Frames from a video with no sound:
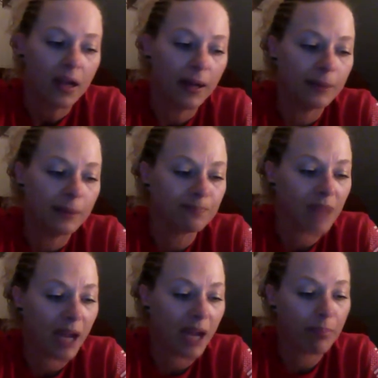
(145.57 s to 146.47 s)

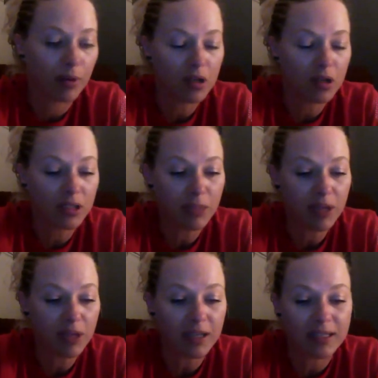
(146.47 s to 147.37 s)

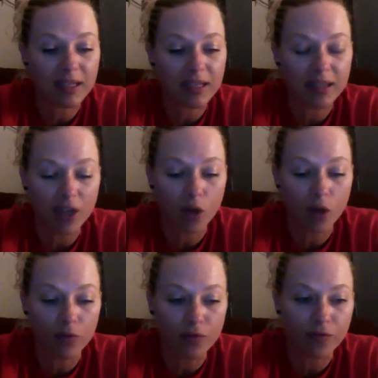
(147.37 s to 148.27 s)
Hyperkalemia is anything
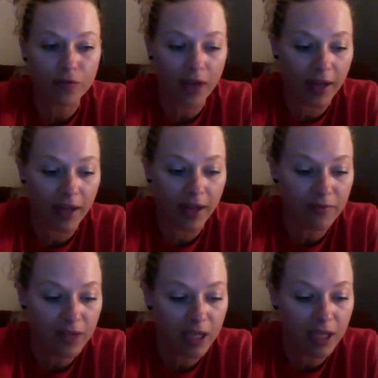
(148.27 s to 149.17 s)
over 5
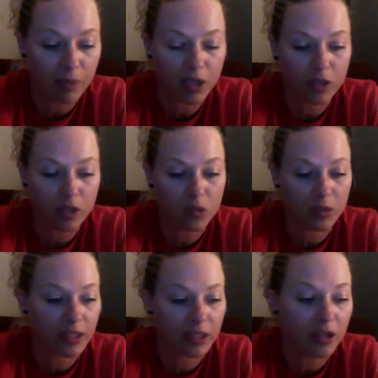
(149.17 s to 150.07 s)
MEQs per
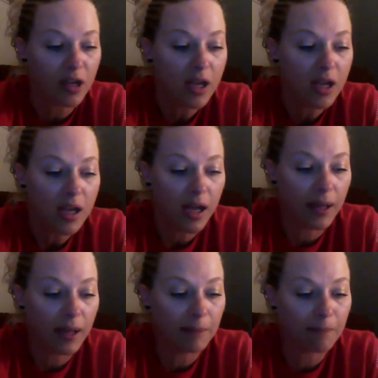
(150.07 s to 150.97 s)
liter.
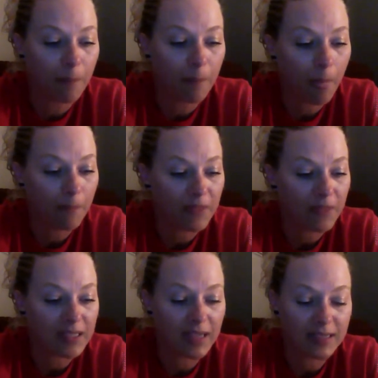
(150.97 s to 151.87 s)

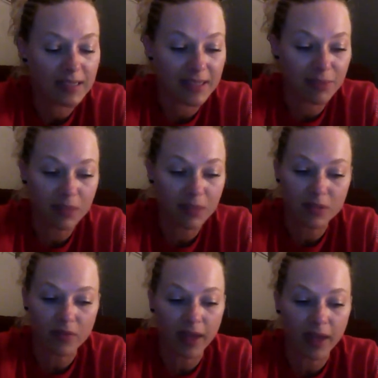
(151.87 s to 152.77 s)
Signs and symptoms
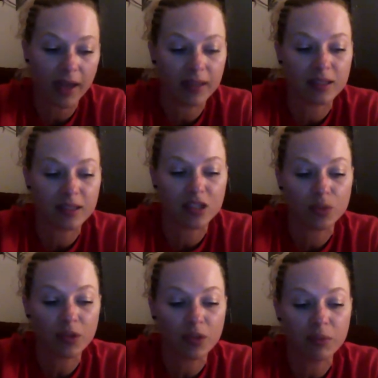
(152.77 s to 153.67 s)
of that is
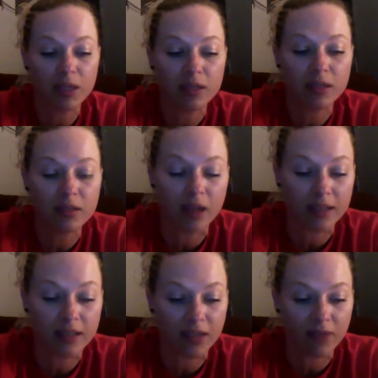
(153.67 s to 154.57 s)
dysrhythmias,
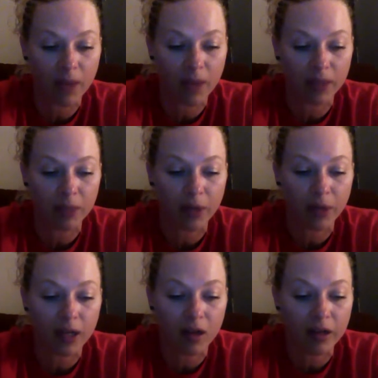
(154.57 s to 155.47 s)
nausea and vomiting,
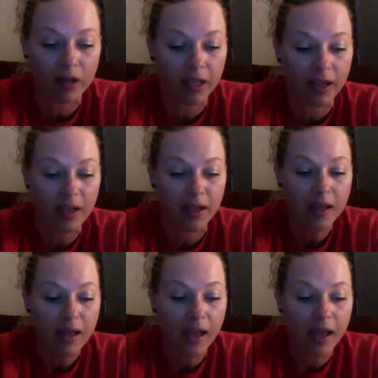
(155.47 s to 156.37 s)
bradycardia,
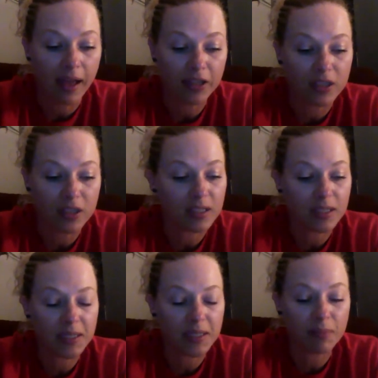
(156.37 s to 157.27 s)

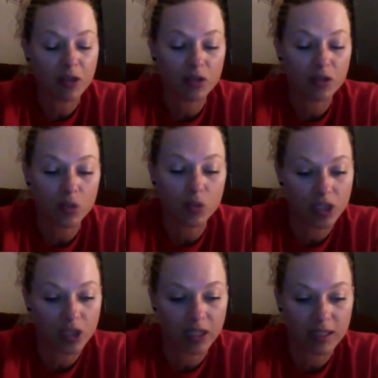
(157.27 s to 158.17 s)
anxiousness, muscle
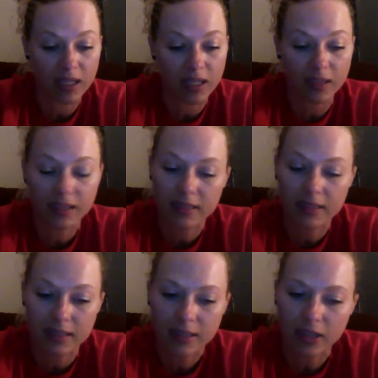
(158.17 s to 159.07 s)
twitching, tingling
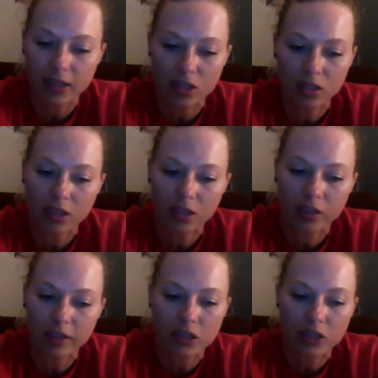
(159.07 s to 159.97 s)
sensation in
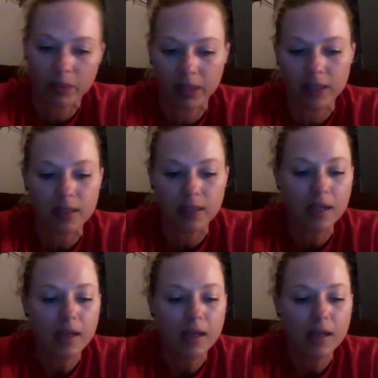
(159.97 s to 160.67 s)
your extremities,